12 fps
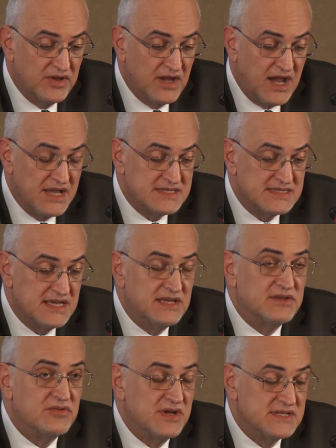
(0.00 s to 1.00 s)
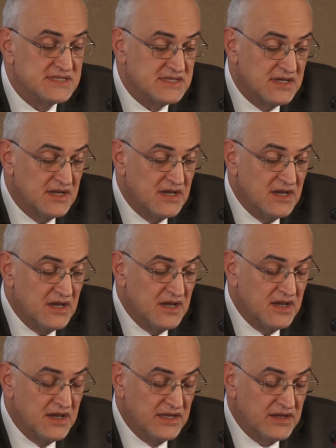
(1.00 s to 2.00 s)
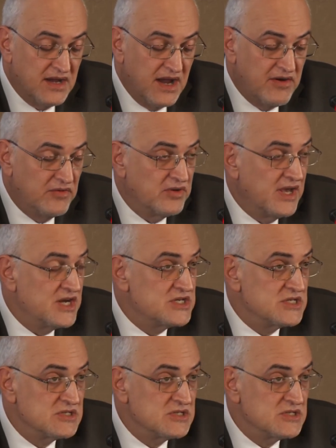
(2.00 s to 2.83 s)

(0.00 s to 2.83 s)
the highest interest in the higher education.